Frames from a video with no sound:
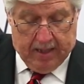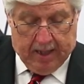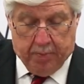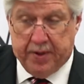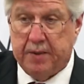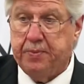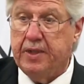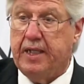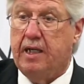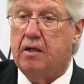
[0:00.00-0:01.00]
Our people
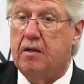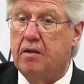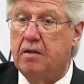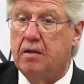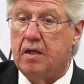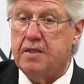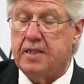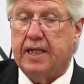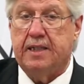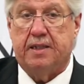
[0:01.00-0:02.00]
here are
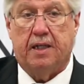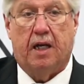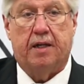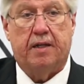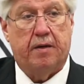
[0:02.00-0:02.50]
second to none,